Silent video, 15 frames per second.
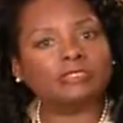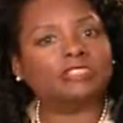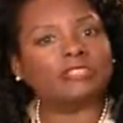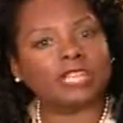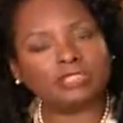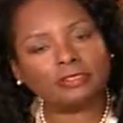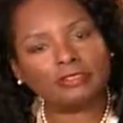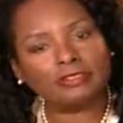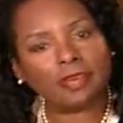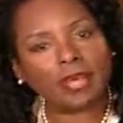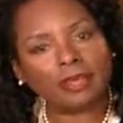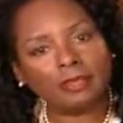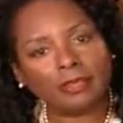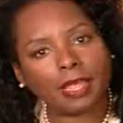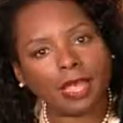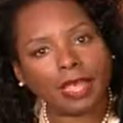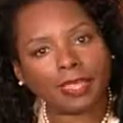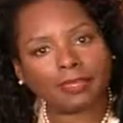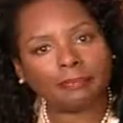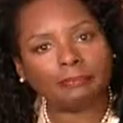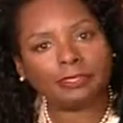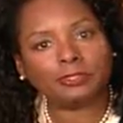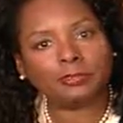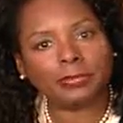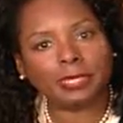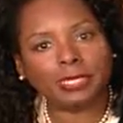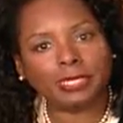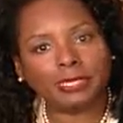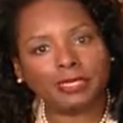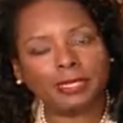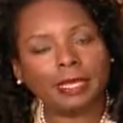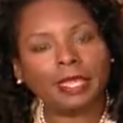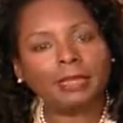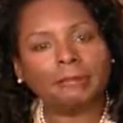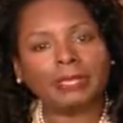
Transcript: there's such a fine line between